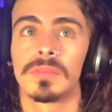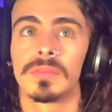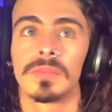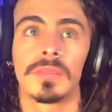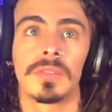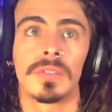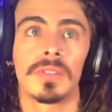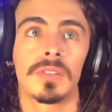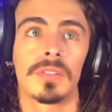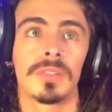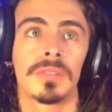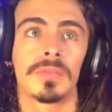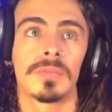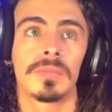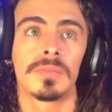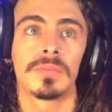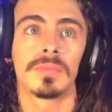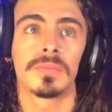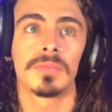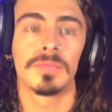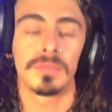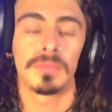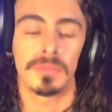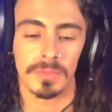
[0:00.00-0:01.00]
Um,
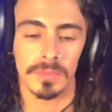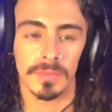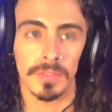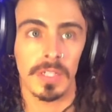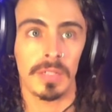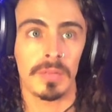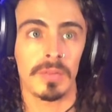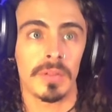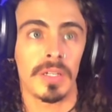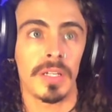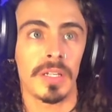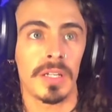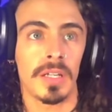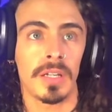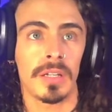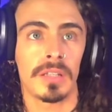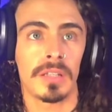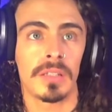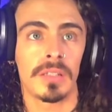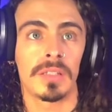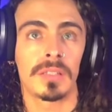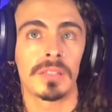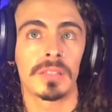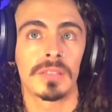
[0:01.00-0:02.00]
how do I get out of
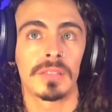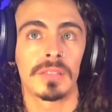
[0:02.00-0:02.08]
this?